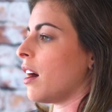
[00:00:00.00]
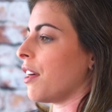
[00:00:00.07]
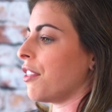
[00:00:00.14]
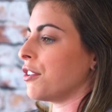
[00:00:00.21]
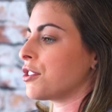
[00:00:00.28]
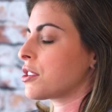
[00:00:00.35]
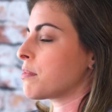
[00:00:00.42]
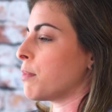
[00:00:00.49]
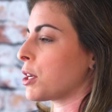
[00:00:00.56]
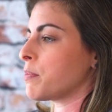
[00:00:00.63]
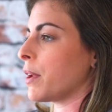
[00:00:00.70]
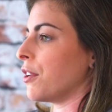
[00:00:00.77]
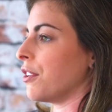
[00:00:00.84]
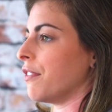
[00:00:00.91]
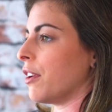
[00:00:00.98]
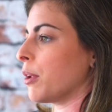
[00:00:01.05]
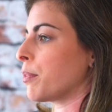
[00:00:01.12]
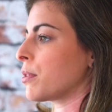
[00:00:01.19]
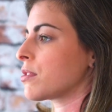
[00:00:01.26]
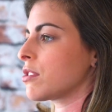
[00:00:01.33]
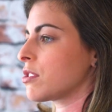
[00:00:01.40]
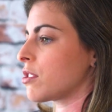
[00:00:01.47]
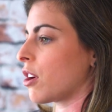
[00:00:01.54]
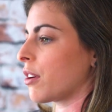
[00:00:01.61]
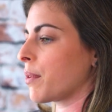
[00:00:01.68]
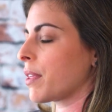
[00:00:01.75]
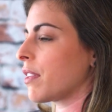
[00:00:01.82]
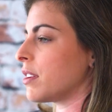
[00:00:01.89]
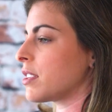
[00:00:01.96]
uh, they're just much better developers to
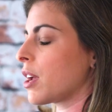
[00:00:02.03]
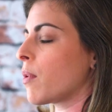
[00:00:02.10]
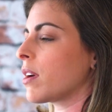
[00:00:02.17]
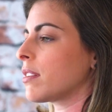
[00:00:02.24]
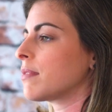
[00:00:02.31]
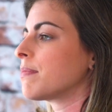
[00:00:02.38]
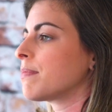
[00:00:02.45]
start with on day one.